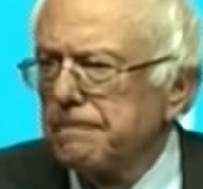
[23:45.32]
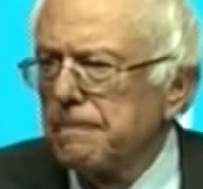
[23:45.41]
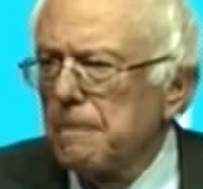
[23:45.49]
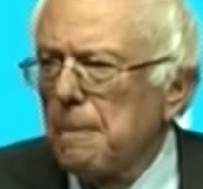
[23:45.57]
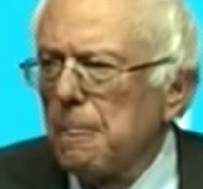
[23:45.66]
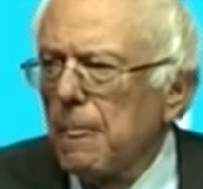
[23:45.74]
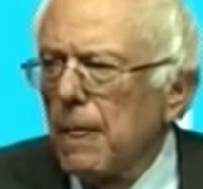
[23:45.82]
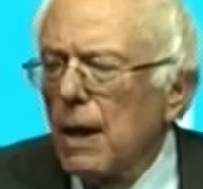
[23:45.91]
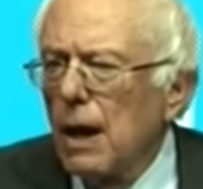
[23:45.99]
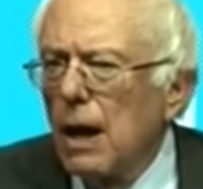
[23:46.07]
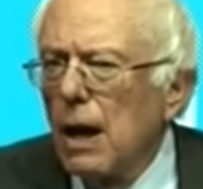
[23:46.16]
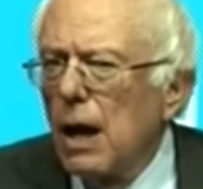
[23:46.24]

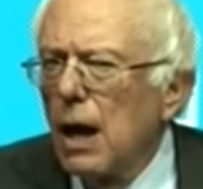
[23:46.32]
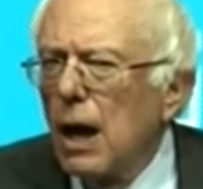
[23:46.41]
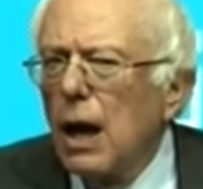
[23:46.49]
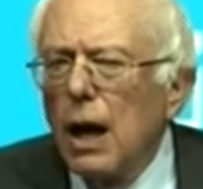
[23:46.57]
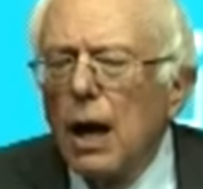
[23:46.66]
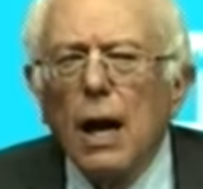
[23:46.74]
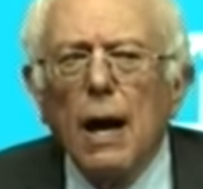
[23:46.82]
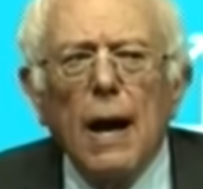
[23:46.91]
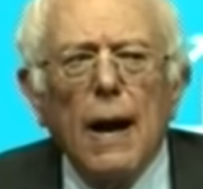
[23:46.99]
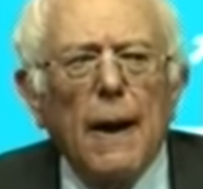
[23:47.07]
No one is speaking in this clip.